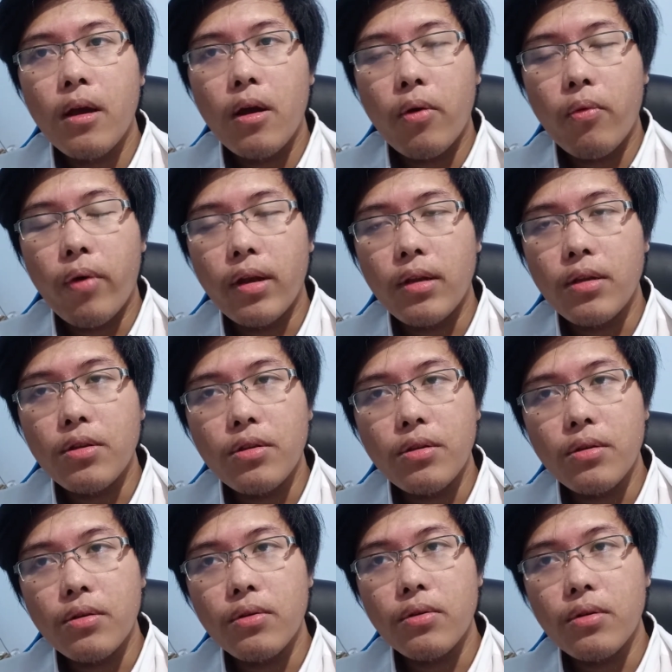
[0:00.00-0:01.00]
When
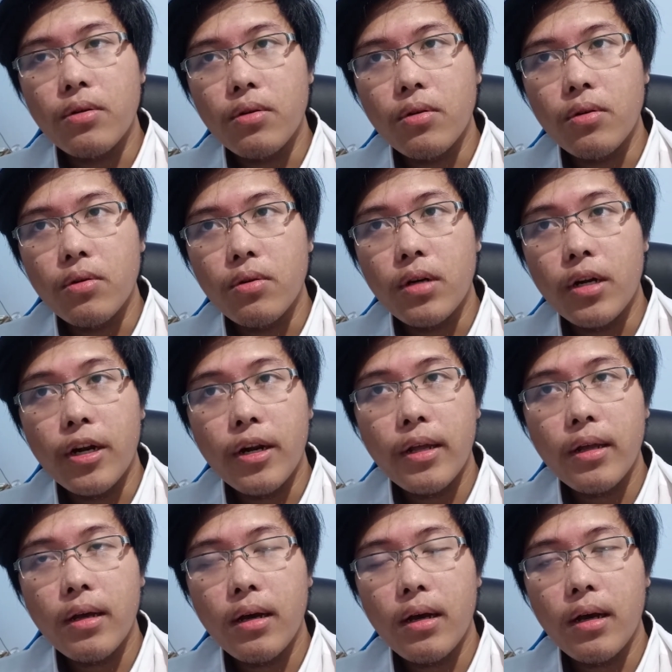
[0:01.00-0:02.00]
you
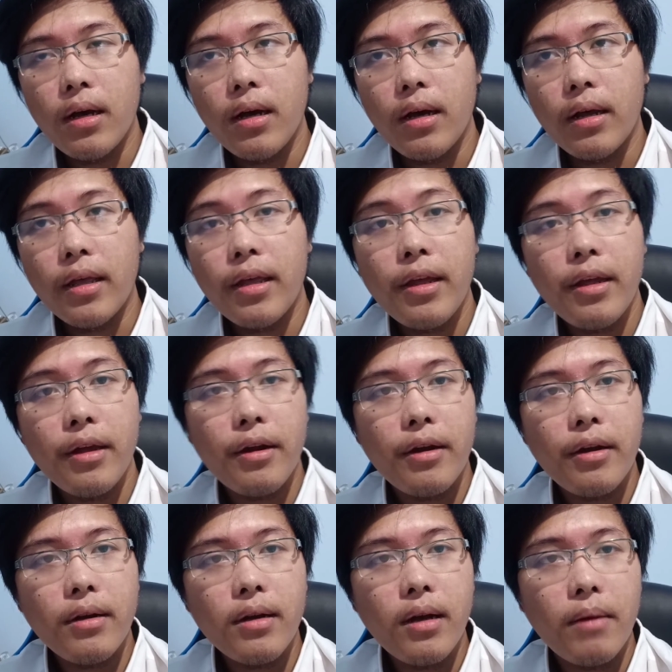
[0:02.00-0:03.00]

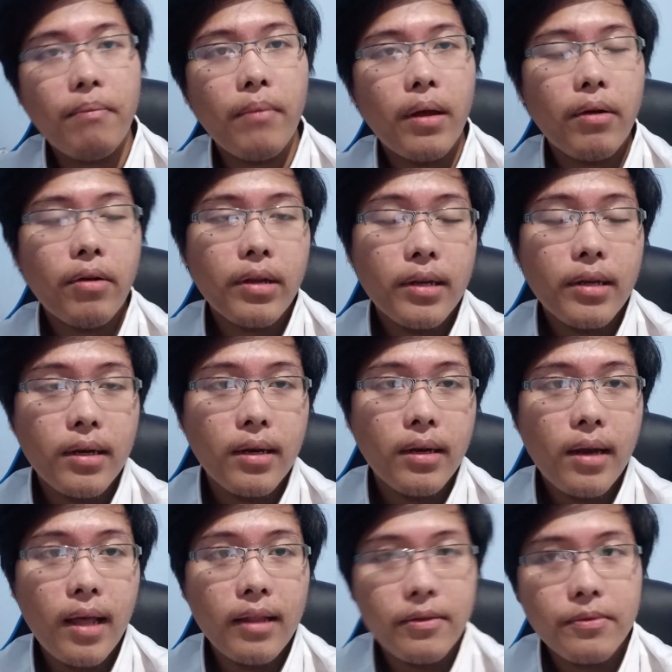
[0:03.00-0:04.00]
hear
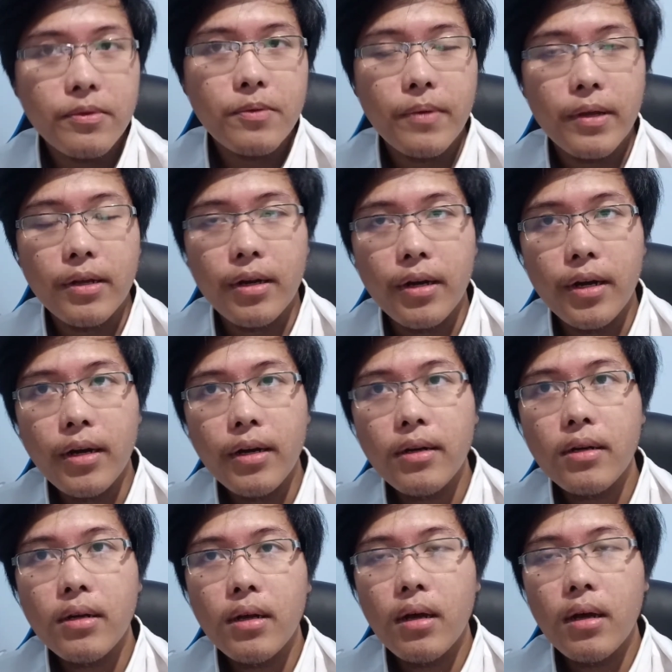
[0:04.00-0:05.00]
American native speaker,
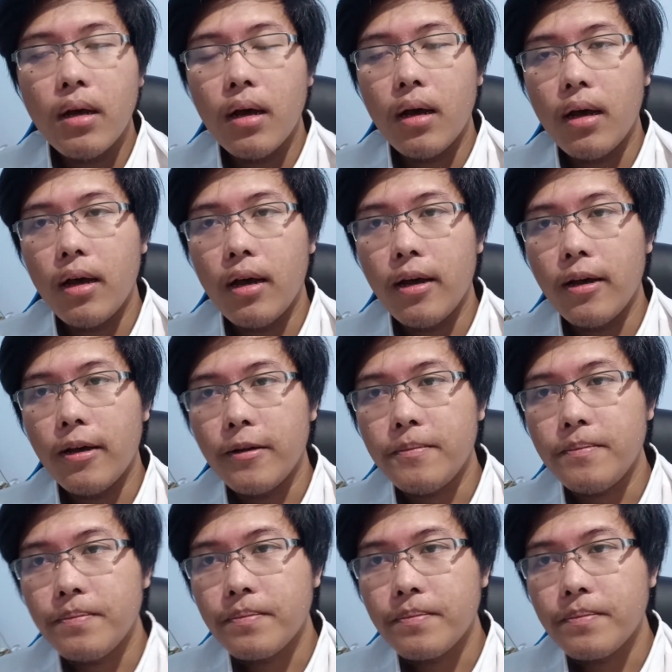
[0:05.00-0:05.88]
when